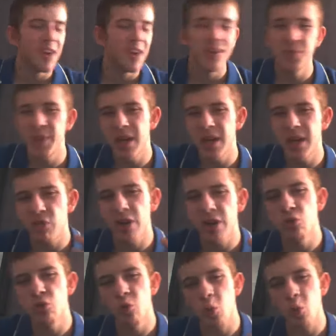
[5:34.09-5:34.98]
Just be a
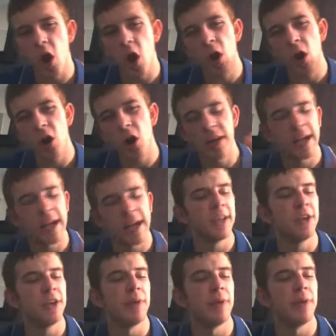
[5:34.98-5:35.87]
real hard
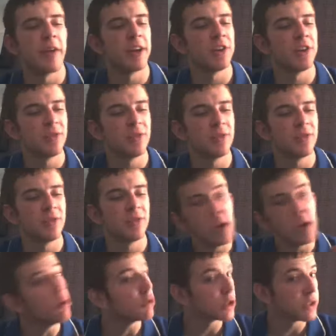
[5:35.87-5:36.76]
hitting unit. They're
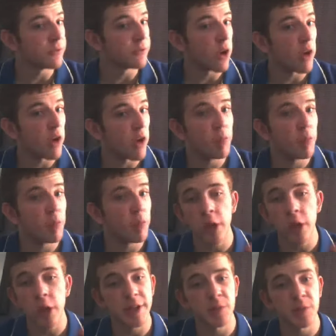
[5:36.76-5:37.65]
not survivable.
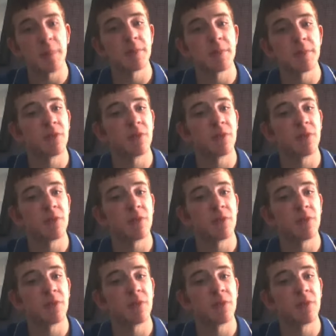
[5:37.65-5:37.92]
Don't expect them to